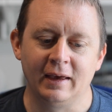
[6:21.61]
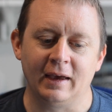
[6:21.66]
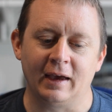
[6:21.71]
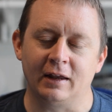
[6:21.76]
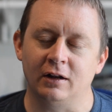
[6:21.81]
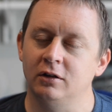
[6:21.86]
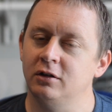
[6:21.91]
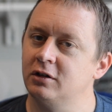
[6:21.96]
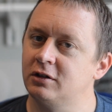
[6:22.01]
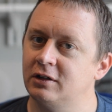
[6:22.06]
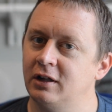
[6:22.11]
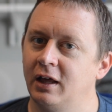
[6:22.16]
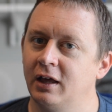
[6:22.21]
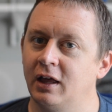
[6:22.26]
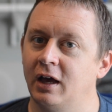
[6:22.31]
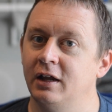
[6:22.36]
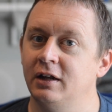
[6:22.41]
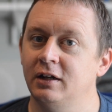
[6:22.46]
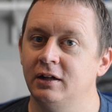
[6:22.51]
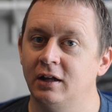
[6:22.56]
and it looks like
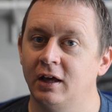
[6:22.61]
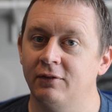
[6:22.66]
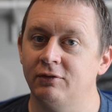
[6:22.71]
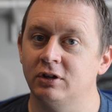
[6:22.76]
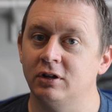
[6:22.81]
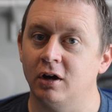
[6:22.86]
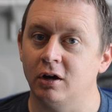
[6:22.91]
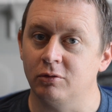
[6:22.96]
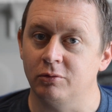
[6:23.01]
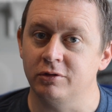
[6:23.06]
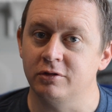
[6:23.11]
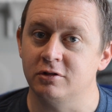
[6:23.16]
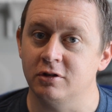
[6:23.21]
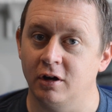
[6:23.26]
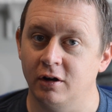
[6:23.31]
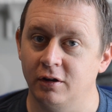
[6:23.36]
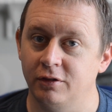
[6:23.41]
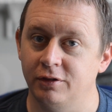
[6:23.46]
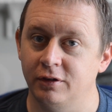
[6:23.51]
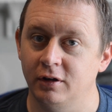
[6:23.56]
I need to have a talk with
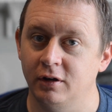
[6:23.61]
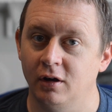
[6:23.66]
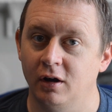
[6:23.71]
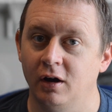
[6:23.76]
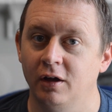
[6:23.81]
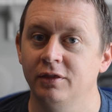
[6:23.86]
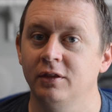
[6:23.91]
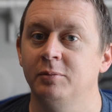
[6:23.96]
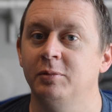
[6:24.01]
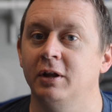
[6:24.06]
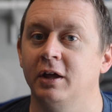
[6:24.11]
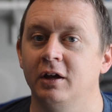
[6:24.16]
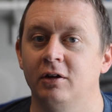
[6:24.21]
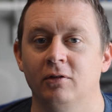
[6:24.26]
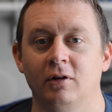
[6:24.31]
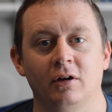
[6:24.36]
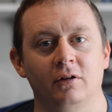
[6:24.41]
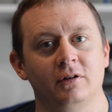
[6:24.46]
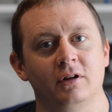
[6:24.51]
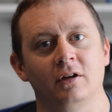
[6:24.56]
Jonathan on the
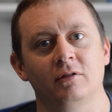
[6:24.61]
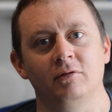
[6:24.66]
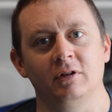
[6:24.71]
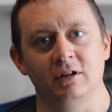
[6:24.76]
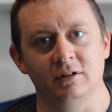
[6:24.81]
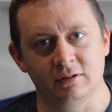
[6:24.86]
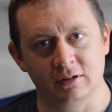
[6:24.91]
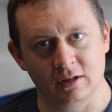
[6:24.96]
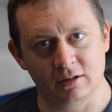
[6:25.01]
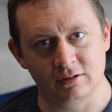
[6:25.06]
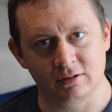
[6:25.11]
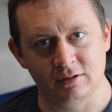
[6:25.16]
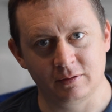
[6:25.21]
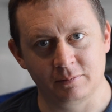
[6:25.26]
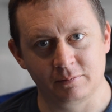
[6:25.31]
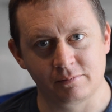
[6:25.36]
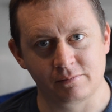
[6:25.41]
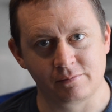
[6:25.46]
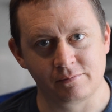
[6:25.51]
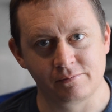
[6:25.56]
playground at recess.
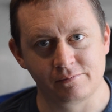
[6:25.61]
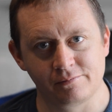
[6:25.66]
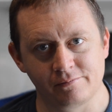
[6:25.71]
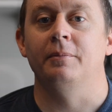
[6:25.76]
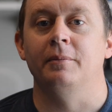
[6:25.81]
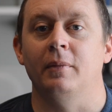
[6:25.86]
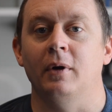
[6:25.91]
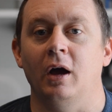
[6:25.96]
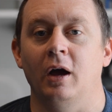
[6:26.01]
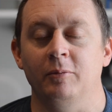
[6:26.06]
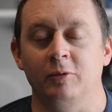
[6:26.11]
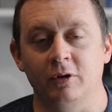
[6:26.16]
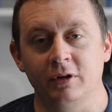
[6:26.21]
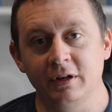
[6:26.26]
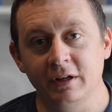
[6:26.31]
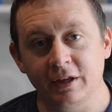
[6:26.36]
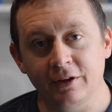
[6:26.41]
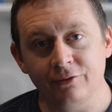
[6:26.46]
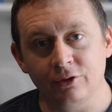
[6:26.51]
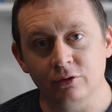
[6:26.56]
I'm going
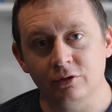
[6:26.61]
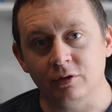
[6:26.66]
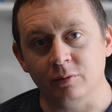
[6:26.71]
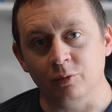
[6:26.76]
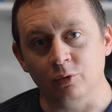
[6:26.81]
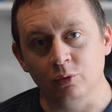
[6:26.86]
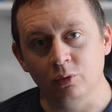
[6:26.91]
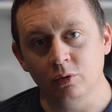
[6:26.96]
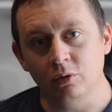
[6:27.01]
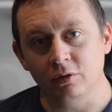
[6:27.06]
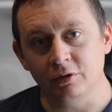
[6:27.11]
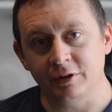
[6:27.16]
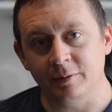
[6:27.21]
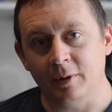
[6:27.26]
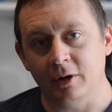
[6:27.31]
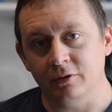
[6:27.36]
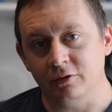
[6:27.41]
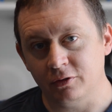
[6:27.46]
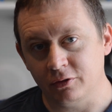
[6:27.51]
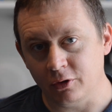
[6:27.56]
to give you some rules
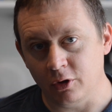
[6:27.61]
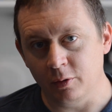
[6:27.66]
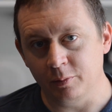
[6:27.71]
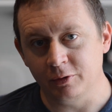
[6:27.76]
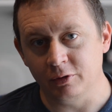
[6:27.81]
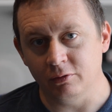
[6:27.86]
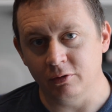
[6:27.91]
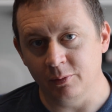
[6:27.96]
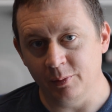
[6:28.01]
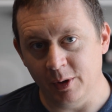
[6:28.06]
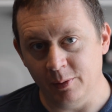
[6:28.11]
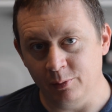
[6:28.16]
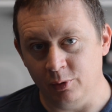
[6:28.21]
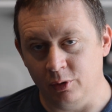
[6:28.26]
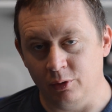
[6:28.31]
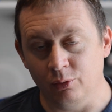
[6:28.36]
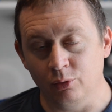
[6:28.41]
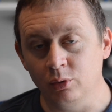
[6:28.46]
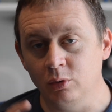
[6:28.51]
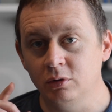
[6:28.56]
about scope to
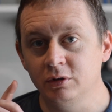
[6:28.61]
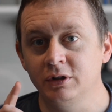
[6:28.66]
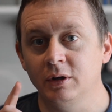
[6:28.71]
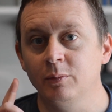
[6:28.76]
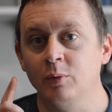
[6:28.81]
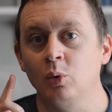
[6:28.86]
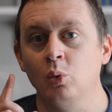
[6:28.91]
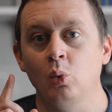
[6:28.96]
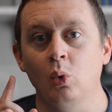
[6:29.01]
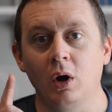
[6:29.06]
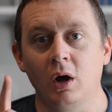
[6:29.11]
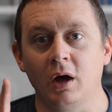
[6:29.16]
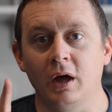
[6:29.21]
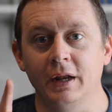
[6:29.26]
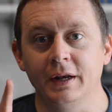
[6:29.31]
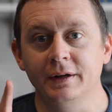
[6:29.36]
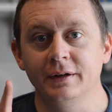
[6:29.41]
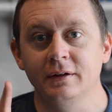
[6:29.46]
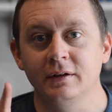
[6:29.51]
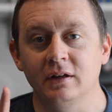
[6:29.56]
remember. Rule number
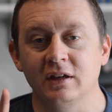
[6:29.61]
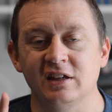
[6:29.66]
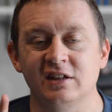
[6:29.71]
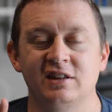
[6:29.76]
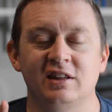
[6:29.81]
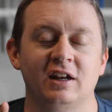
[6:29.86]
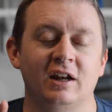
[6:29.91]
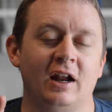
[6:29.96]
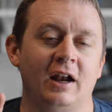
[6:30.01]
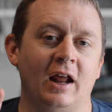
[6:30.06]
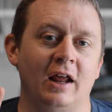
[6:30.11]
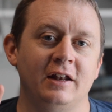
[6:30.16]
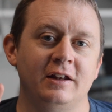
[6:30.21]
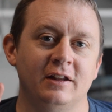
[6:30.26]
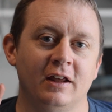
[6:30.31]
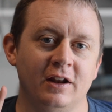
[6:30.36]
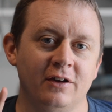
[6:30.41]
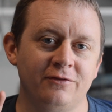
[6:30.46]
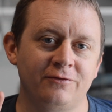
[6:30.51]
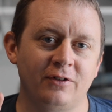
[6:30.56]
one is that an
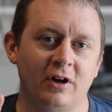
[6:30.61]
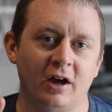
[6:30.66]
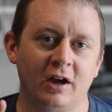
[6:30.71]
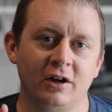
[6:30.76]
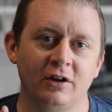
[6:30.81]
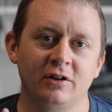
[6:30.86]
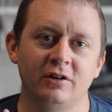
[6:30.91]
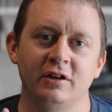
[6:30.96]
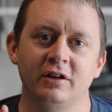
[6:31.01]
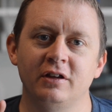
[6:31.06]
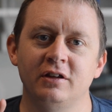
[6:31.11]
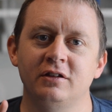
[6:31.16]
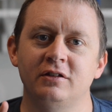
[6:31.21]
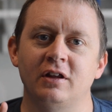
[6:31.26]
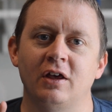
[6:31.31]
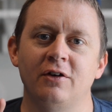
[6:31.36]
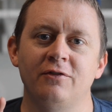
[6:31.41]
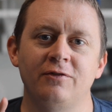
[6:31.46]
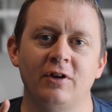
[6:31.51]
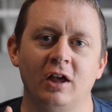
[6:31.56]
identifier is
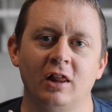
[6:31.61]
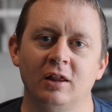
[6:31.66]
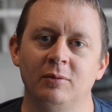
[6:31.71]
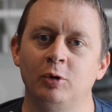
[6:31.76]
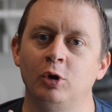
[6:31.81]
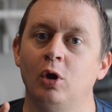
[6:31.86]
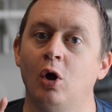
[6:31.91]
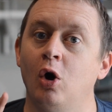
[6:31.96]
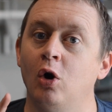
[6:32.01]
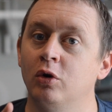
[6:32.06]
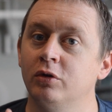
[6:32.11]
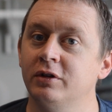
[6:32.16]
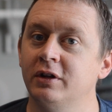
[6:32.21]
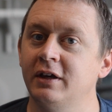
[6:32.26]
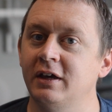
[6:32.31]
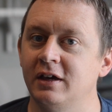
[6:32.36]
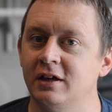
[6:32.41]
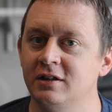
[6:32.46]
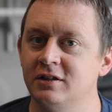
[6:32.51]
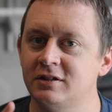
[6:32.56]
available
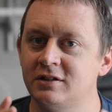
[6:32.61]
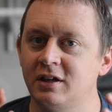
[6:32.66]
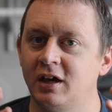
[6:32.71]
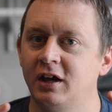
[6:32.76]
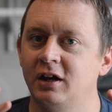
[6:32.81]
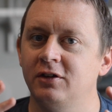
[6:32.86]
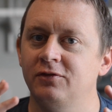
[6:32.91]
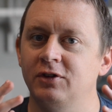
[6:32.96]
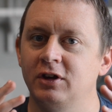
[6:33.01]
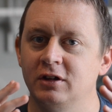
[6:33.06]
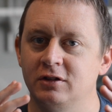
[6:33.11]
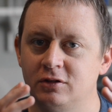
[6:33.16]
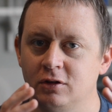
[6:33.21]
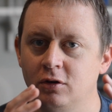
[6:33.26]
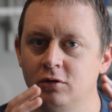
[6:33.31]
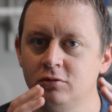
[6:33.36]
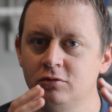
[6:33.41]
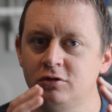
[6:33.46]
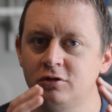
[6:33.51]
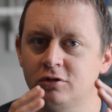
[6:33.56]
only inside of its
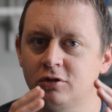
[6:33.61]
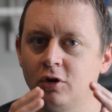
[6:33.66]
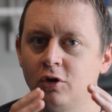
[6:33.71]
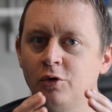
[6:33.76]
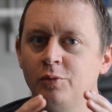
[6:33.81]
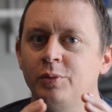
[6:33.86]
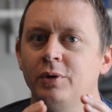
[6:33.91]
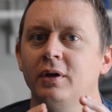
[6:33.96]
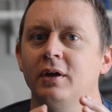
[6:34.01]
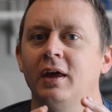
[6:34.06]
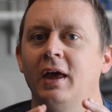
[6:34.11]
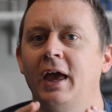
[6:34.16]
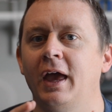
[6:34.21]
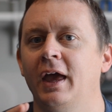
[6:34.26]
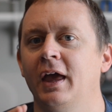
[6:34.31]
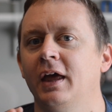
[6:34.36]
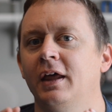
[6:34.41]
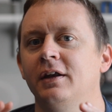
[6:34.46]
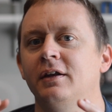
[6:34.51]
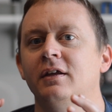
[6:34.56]
own scope
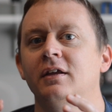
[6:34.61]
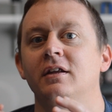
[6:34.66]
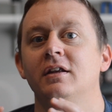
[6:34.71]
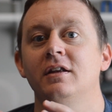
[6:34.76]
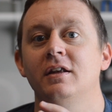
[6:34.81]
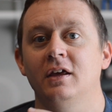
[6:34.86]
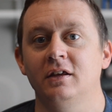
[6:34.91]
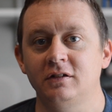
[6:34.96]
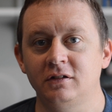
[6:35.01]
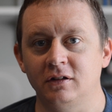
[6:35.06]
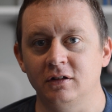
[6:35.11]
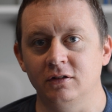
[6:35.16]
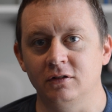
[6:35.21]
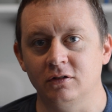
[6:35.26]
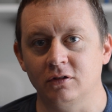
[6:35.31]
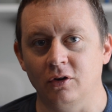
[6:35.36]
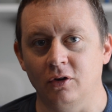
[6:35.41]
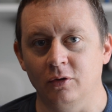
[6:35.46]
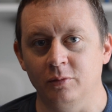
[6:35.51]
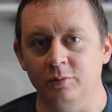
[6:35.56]
and nested
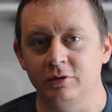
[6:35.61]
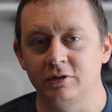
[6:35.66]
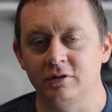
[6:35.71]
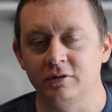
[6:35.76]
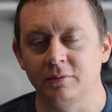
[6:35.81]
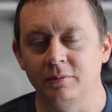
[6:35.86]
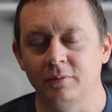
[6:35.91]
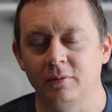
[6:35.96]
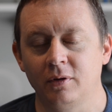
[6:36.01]
scopes.